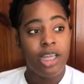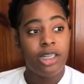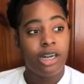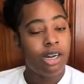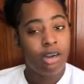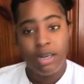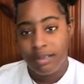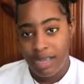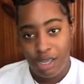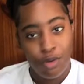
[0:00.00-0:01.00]
they're not gonna
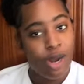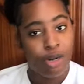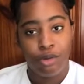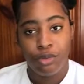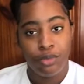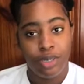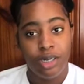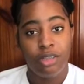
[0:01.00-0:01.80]
take you on the road,